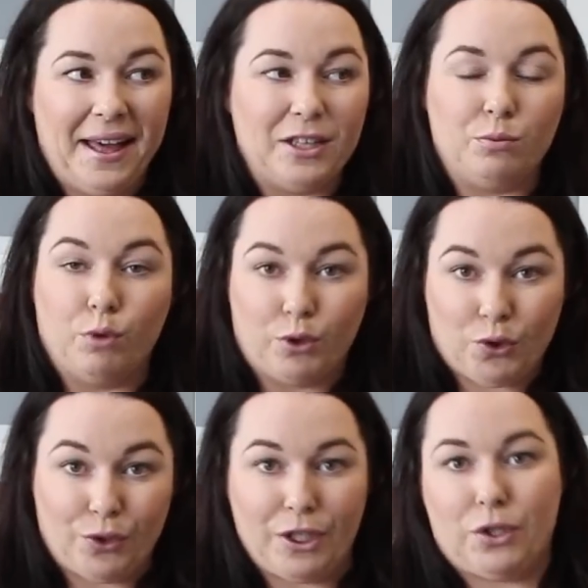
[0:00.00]
as
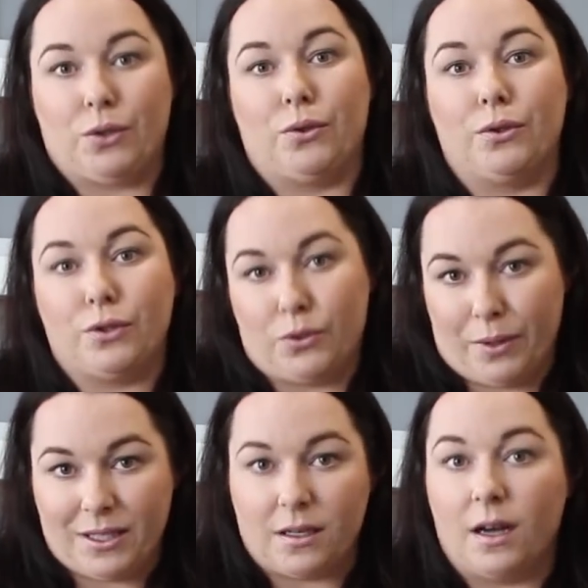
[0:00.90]
most traditional
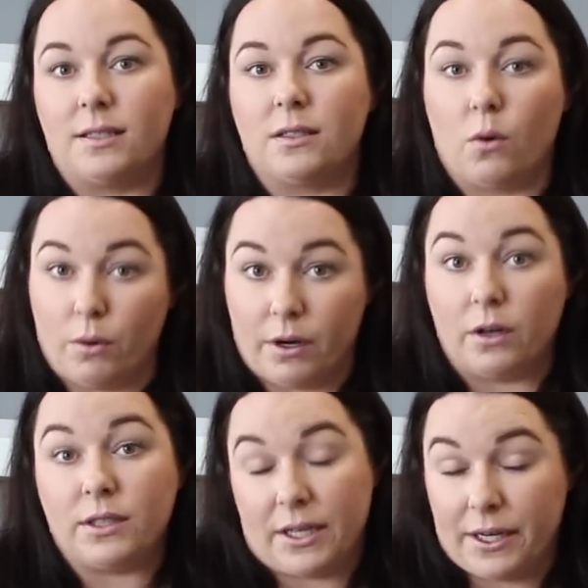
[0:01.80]
soy sauce
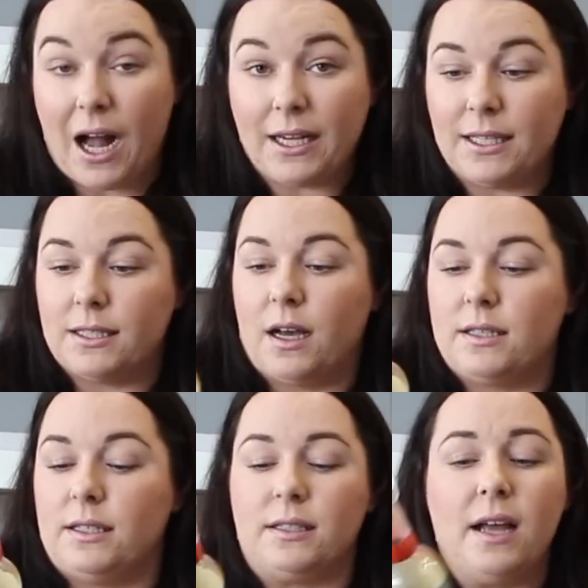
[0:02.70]
or teriyaki
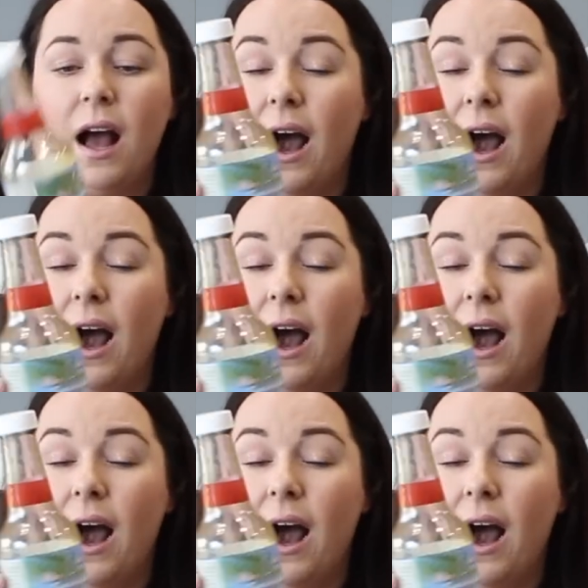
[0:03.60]
sauces.